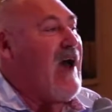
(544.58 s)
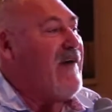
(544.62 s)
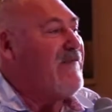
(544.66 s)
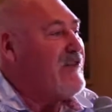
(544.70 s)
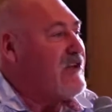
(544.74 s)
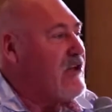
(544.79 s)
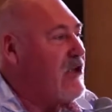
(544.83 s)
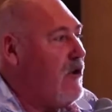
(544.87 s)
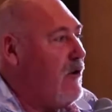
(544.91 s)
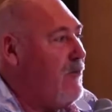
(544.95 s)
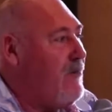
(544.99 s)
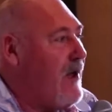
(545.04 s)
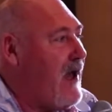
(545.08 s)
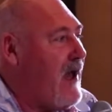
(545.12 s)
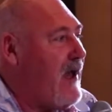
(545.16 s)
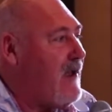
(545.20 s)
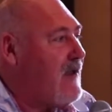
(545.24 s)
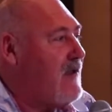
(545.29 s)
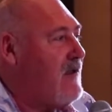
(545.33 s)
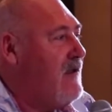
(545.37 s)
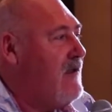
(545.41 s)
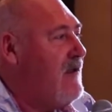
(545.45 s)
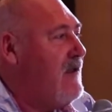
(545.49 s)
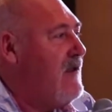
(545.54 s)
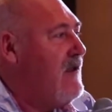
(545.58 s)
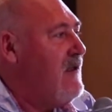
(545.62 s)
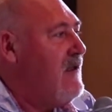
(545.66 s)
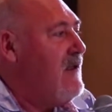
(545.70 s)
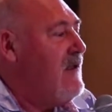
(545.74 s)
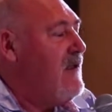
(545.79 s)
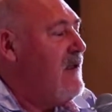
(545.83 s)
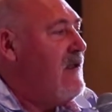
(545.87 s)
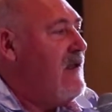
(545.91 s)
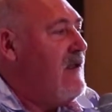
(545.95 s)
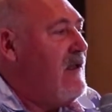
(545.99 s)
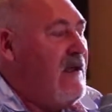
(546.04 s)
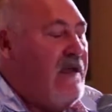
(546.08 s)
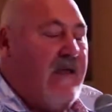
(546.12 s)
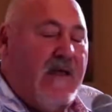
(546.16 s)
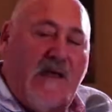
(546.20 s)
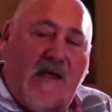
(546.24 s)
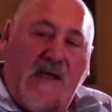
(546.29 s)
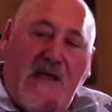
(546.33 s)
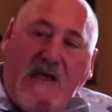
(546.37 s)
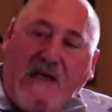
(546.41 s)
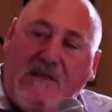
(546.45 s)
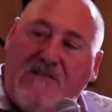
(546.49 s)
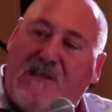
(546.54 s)
have to go back.
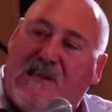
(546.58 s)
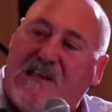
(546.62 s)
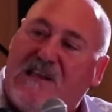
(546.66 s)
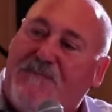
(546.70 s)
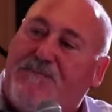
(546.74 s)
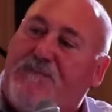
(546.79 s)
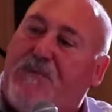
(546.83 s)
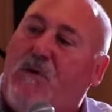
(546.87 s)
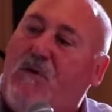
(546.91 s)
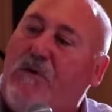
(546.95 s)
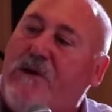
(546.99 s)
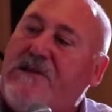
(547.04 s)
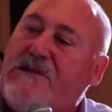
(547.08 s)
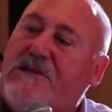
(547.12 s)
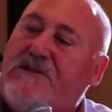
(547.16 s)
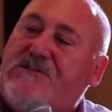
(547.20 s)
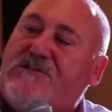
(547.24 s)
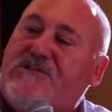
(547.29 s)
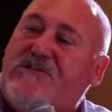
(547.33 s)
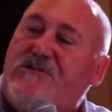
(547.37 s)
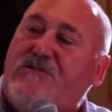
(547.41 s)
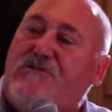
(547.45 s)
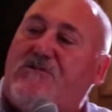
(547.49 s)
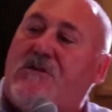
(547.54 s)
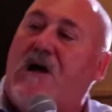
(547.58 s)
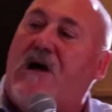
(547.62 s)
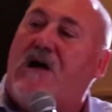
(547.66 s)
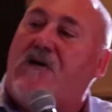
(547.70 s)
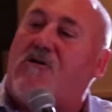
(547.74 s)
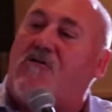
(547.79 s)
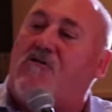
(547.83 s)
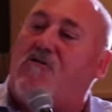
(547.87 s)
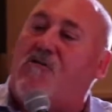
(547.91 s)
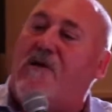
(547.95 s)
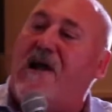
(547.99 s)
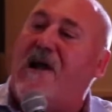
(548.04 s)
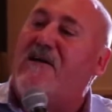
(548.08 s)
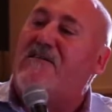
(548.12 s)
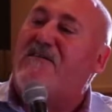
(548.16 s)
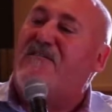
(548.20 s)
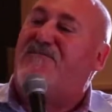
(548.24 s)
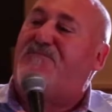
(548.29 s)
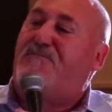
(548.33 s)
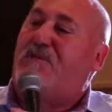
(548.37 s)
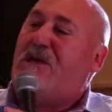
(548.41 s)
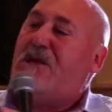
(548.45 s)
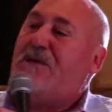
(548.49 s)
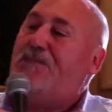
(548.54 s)
And then he pointed to a crowd
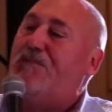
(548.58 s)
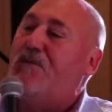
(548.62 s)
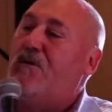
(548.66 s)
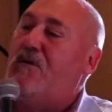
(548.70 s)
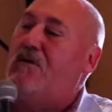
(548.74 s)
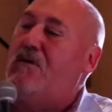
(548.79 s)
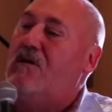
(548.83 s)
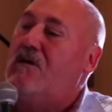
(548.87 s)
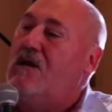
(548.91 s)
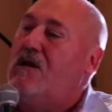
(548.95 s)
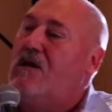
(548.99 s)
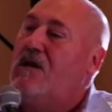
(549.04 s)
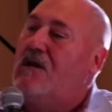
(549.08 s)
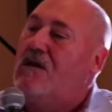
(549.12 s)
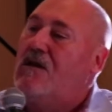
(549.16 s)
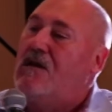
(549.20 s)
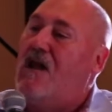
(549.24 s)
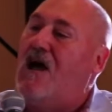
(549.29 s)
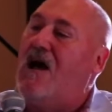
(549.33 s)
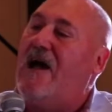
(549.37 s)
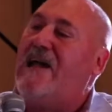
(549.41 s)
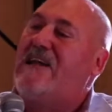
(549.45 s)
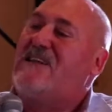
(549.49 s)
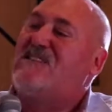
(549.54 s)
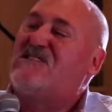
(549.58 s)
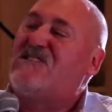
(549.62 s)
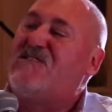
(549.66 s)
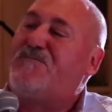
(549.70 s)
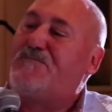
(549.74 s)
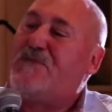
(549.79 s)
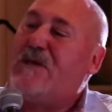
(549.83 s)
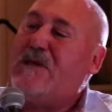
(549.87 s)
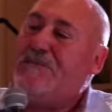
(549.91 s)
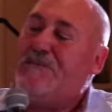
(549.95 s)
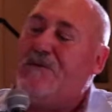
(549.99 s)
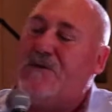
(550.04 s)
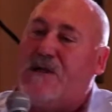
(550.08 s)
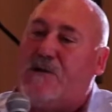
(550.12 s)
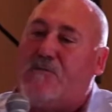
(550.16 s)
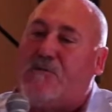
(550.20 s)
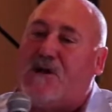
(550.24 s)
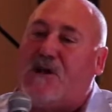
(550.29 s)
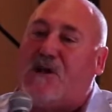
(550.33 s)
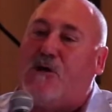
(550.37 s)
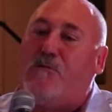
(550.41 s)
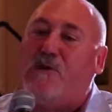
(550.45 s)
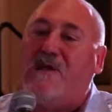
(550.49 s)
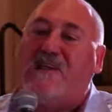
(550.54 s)
of people, lines of people that
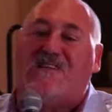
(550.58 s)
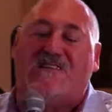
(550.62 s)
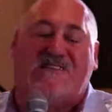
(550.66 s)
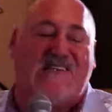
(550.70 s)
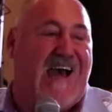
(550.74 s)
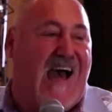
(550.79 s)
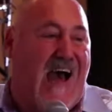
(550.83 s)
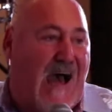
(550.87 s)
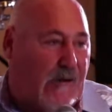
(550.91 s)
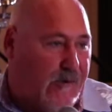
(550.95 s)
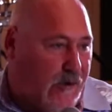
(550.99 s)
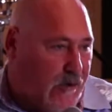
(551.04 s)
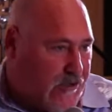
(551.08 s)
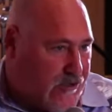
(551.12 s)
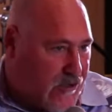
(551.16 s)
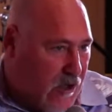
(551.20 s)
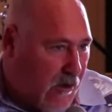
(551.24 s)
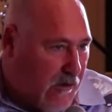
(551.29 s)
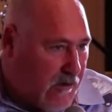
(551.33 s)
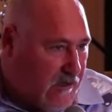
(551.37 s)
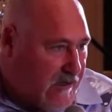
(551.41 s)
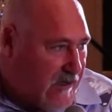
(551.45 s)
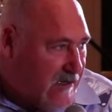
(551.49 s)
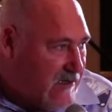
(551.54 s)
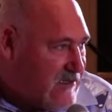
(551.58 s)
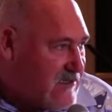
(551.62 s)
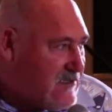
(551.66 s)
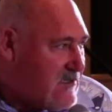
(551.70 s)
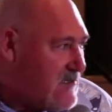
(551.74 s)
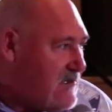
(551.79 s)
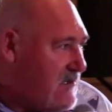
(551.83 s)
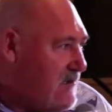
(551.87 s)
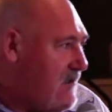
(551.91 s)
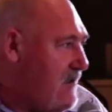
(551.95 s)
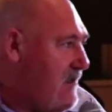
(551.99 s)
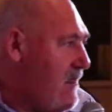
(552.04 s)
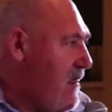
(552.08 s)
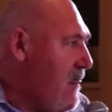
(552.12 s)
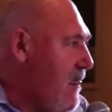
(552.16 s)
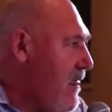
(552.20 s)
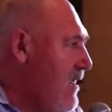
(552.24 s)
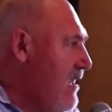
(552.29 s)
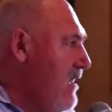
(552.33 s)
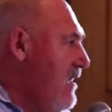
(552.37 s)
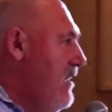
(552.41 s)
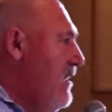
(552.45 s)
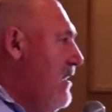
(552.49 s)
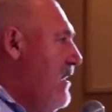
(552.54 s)
were going into outer darkness.
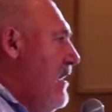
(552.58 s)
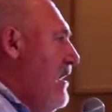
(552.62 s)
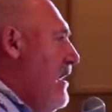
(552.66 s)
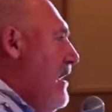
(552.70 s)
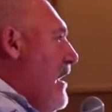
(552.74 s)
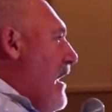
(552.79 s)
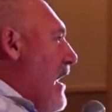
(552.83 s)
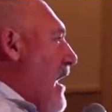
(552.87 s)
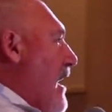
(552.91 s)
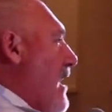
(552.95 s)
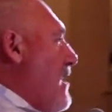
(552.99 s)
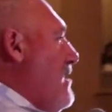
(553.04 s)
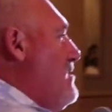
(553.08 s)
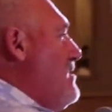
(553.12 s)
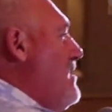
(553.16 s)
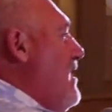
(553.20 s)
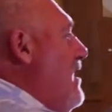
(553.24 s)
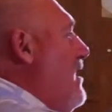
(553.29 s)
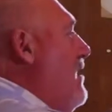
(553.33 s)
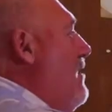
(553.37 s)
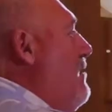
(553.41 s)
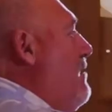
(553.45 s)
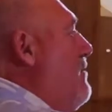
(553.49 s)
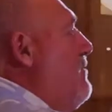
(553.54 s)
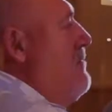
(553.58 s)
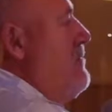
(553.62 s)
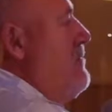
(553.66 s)
And uh,